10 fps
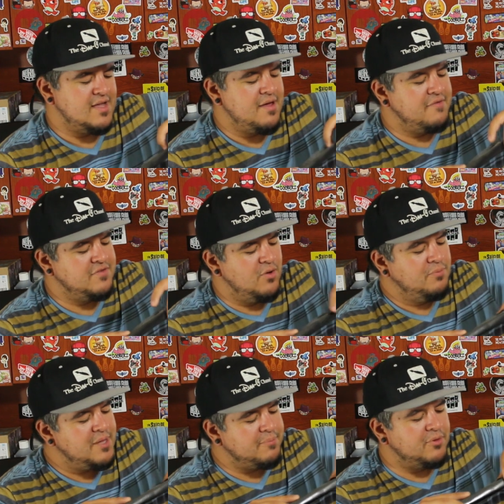I, have
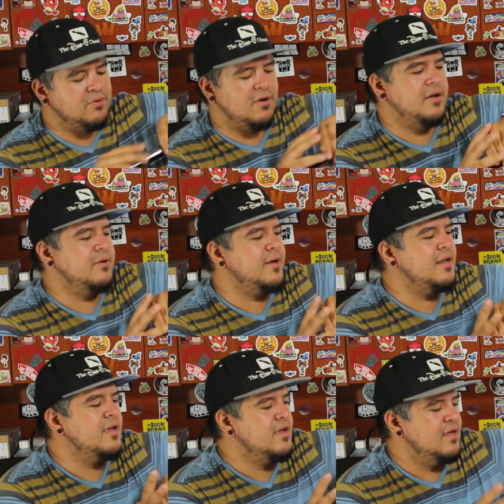known people who are into
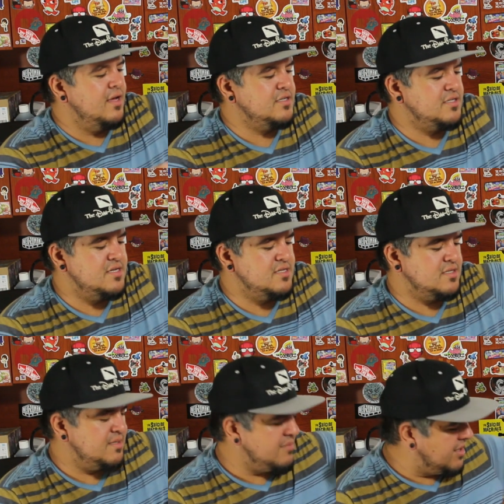it. It just didn't
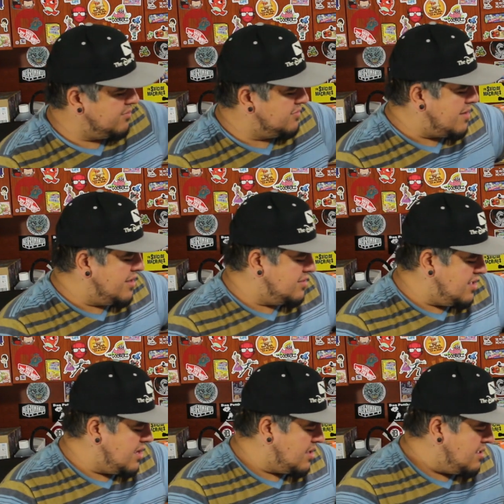seem like it was my
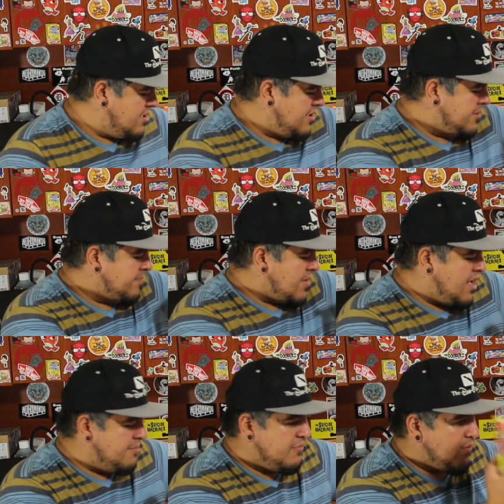thing.
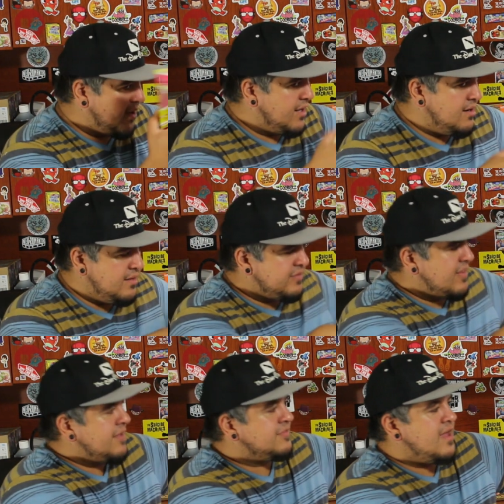Uh, before I get into this
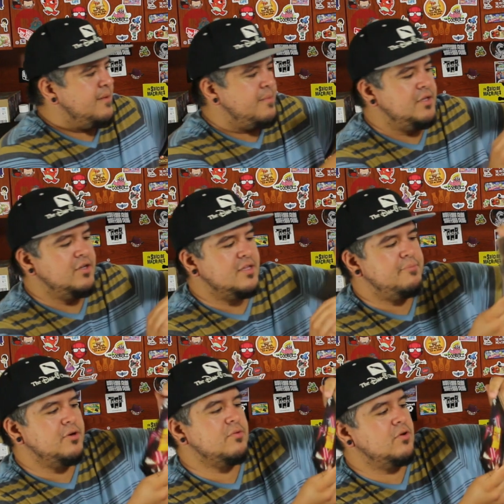last item, I'm going to look at the
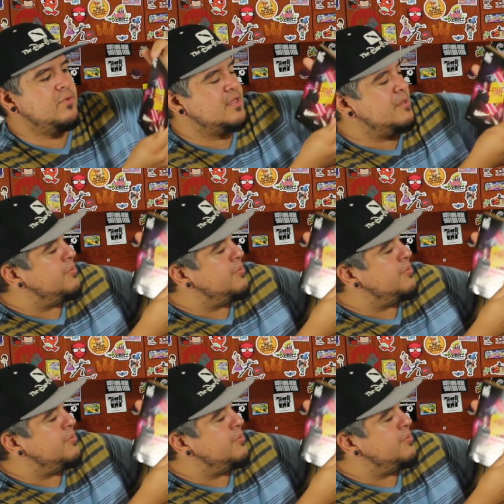book real quick.